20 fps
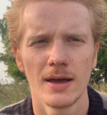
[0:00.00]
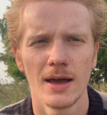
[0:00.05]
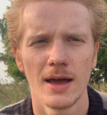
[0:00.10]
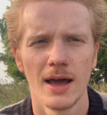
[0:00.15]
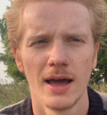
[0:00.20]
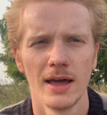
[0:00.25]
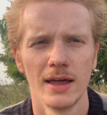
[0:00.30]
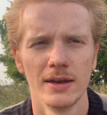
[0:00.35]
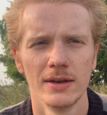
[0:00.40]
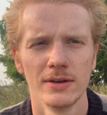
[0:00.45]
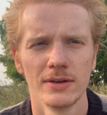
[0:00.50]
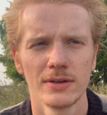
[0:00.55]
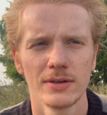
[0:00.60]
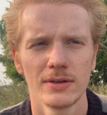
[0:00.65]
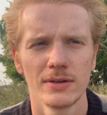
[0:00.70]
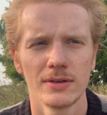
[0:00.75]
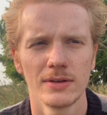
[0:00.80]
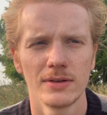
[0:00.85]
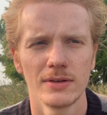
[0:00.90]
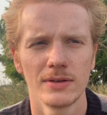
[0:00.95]
And
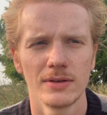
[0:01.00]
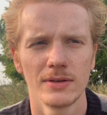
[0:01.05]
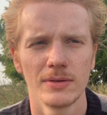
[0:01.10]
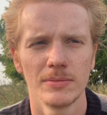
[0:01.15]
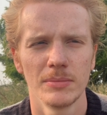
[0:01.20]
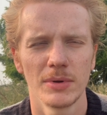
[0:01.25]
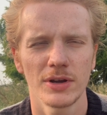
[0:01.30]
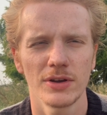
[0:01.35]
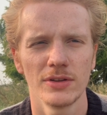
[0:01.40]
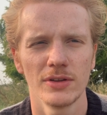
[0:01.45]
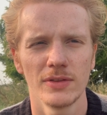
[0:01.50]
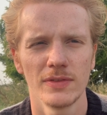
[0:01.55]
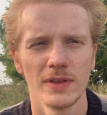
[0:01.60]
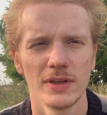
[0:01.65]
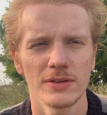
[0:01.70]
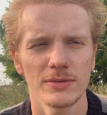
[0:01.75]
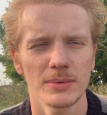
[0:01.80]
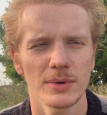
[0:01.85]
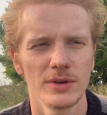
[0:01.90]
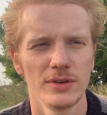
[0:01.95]
because of
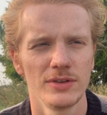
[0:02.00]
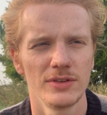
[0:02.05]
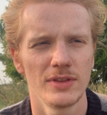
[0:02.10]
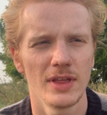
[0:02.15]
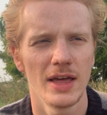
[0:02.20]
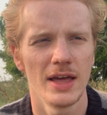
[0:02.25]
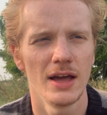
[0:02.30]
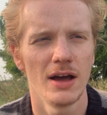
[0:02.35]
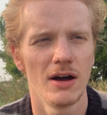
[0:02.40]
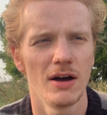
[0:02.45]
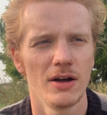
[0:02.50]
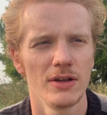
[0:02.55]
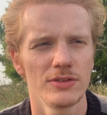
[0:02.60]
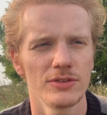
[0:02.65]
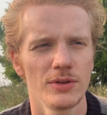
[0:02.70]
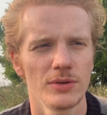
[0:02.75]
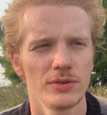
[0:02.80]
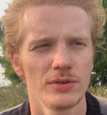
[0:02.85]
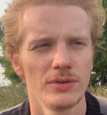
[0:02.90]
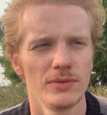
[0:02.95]
this, because they are
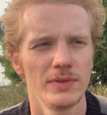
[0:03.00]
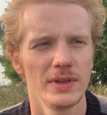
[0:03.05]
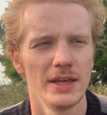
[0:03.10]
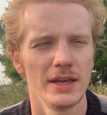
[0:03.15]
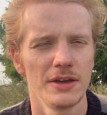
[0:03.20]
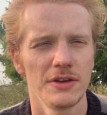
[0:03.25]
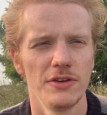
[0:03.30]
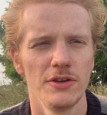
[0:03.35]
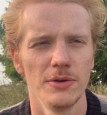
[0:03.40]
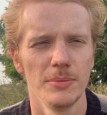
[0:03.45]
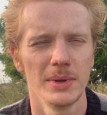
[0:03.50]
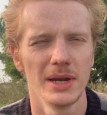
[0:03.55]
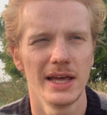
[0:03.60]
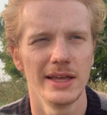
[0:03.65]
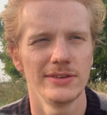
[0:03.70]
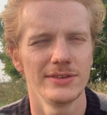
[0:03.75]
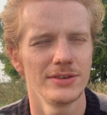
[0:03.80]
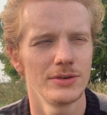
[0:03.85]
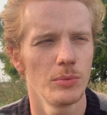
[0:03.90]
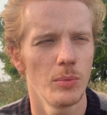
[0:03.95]
sort of the
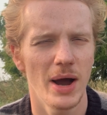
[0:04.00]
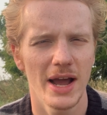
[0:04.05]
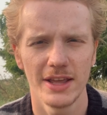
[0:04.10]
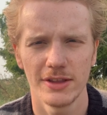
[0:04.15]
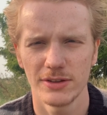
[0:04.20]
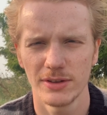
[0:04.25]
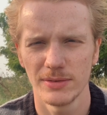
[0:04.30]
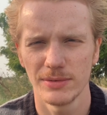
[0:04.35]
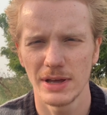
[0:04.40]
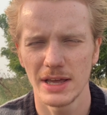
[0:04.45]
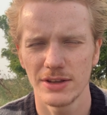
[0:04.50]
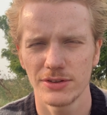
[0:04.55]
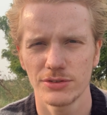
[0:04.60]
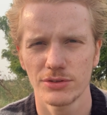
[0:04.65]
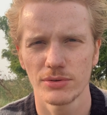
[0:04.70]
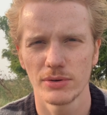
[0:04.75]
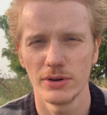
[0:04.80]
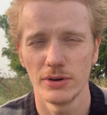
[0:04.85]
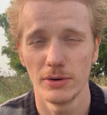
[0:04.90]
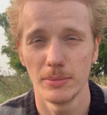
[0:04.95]
accumulated weight of
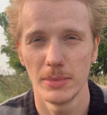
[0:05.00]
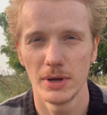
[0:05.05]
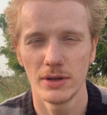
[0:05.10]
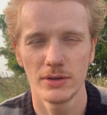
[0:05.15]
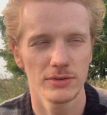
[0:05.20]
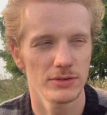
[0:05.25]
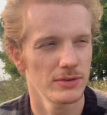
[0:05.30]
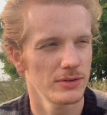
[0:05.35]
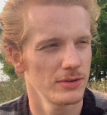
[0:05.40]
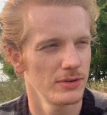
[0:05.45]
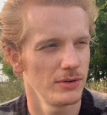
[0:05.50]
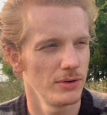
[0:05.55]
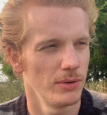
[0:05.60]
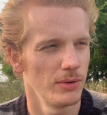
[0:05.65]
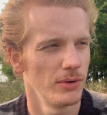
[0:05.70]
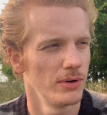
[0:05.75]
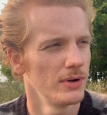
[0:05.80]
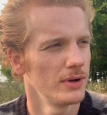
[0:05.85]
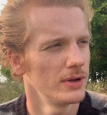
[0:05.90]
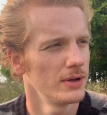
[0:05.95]
history almost,
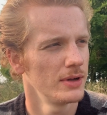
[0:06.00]
or